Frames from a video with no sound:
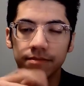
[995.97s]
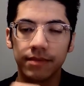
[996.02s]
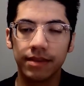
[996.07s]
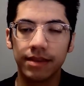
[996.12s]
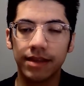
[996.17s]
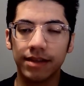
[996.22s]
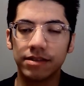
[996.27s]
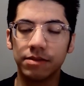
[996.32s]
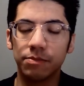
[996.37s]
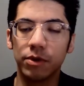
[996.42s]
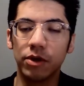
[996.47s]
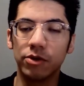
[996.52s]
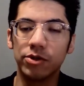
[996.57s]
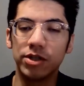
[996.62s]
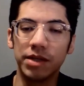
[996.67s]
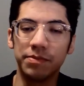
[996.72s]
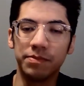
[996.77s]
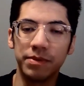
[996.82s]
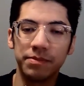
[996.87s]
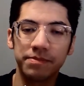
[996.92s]
That's a pro
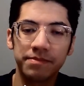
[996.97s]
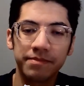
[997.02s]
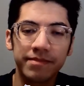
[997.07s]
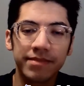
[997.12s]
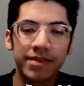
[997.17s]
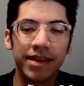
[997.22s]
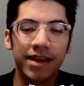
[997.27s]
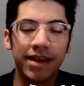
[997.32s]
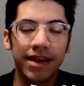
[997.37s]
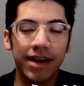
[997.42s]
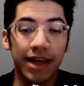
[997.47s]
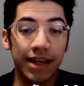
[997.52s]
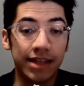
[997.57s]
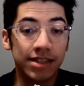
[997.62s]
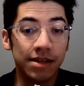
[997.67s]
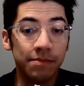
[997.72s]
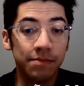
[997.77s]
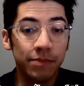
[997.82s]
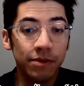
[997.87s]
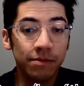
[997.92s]
tip. An
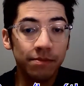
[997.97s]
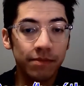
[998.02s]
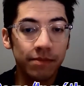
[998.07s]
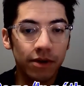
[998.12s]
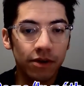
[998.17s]
example